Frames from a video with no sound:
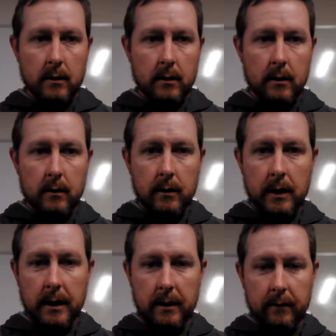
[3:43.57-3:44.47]
All
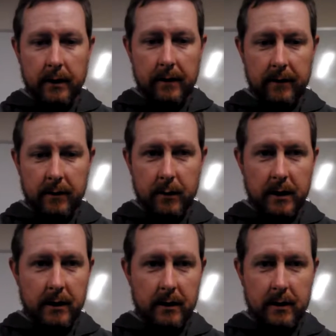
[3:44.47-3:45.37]
right, do we have
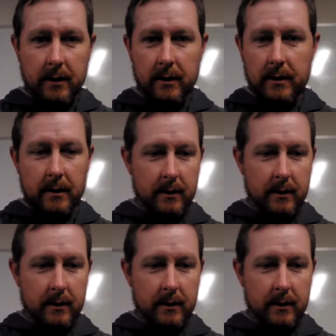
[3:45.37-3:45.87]
anybody in?